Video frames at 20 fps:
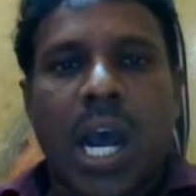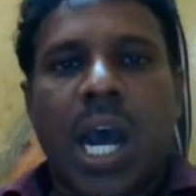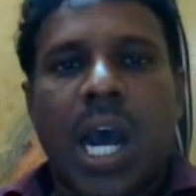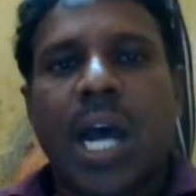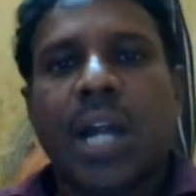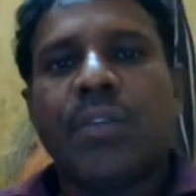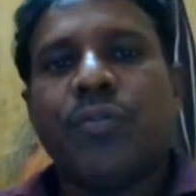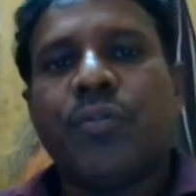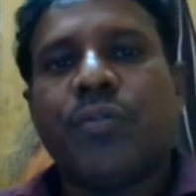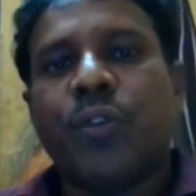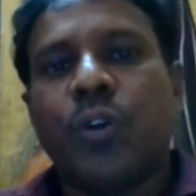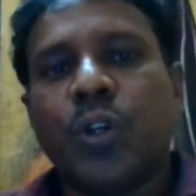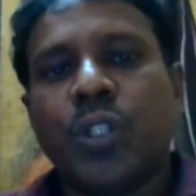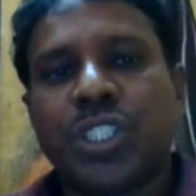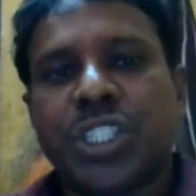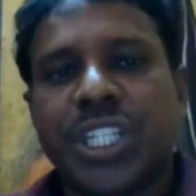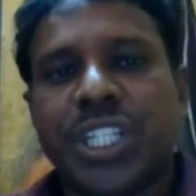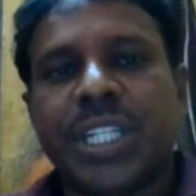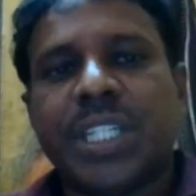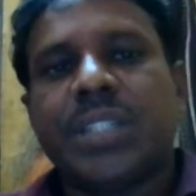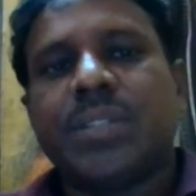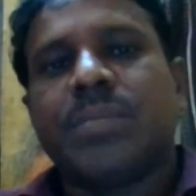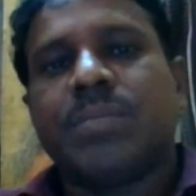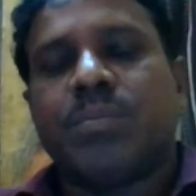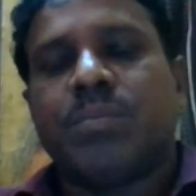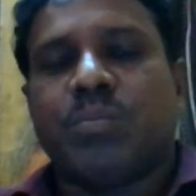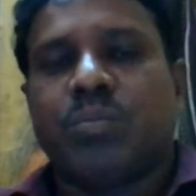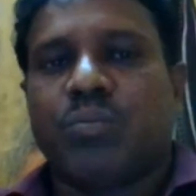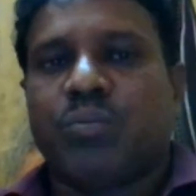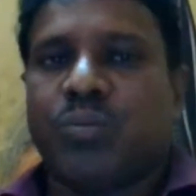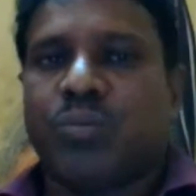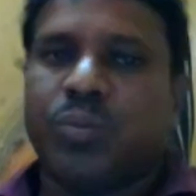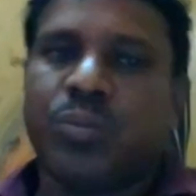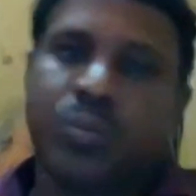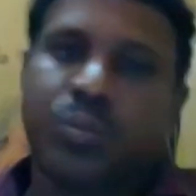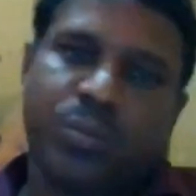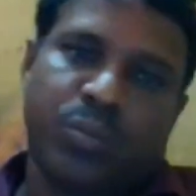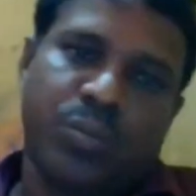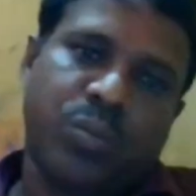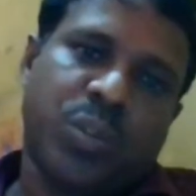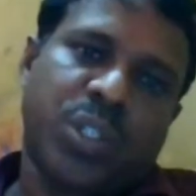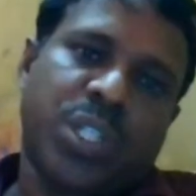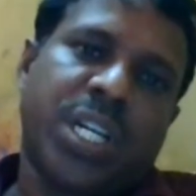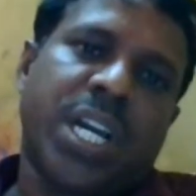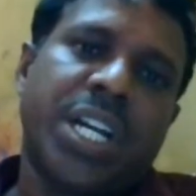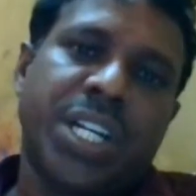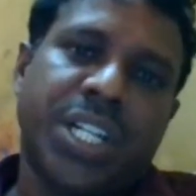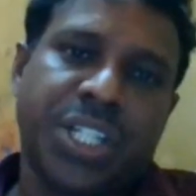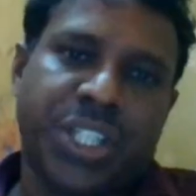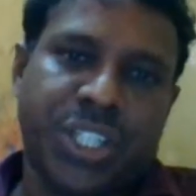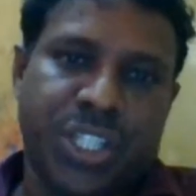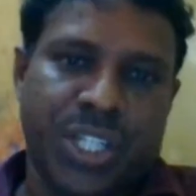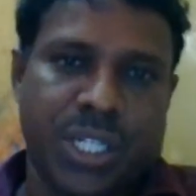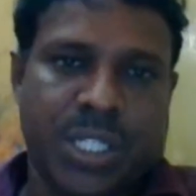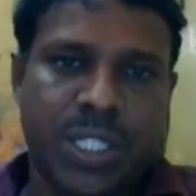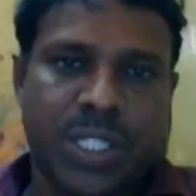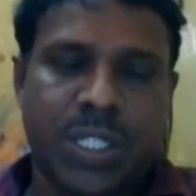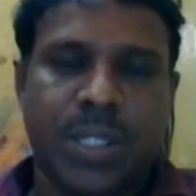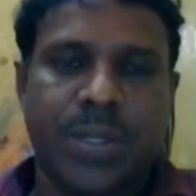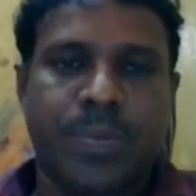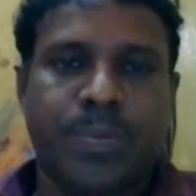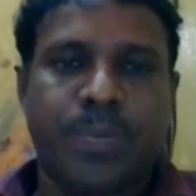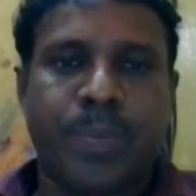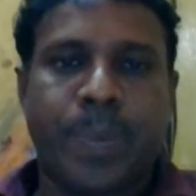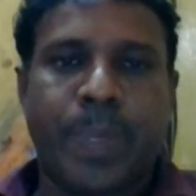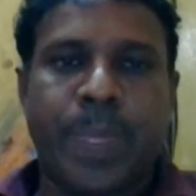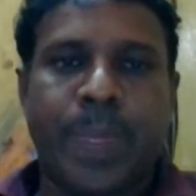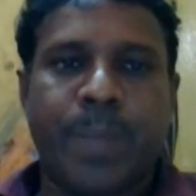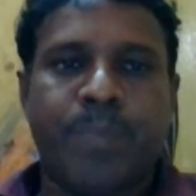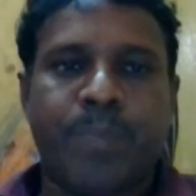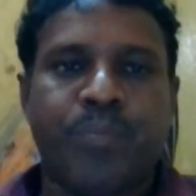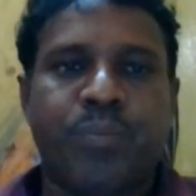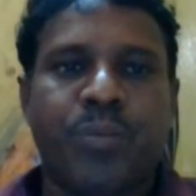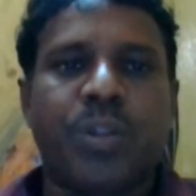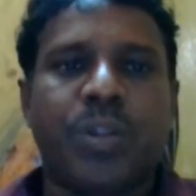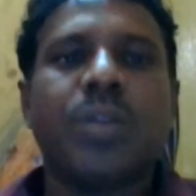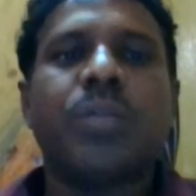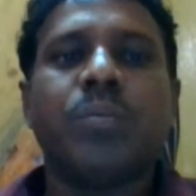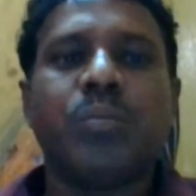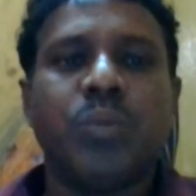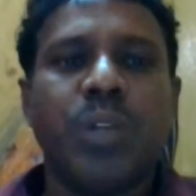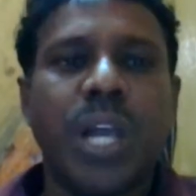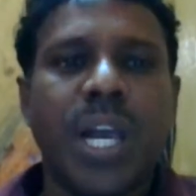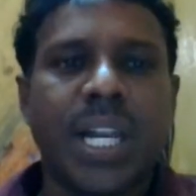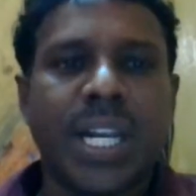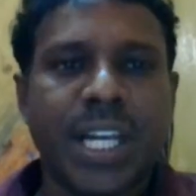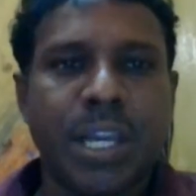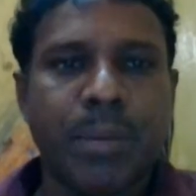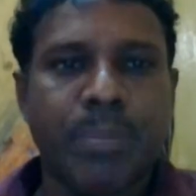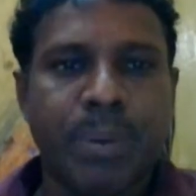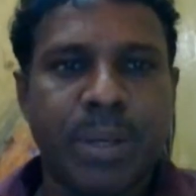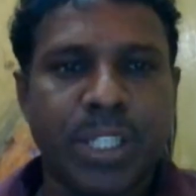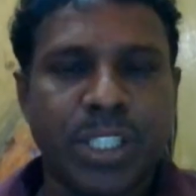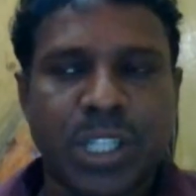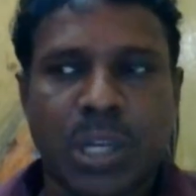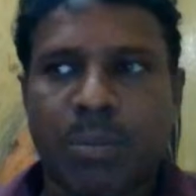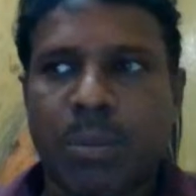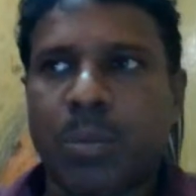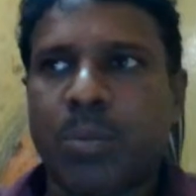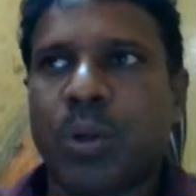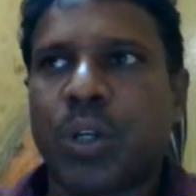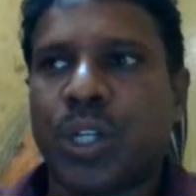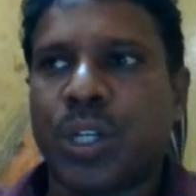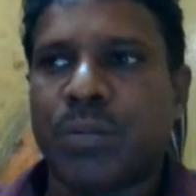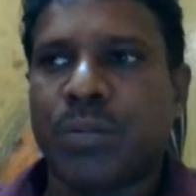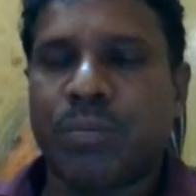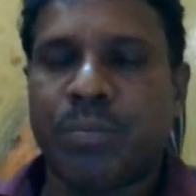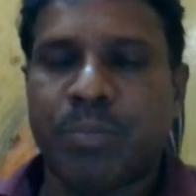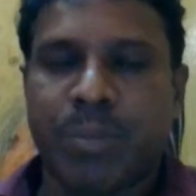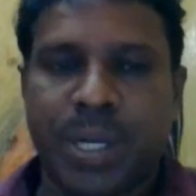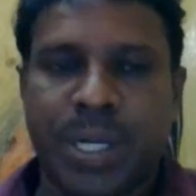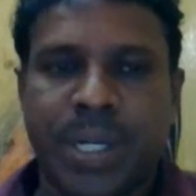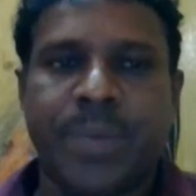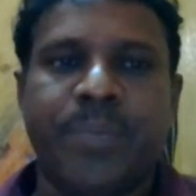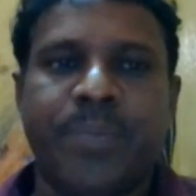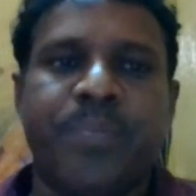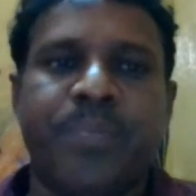unforeseen conditions. They are keeping some amount of money.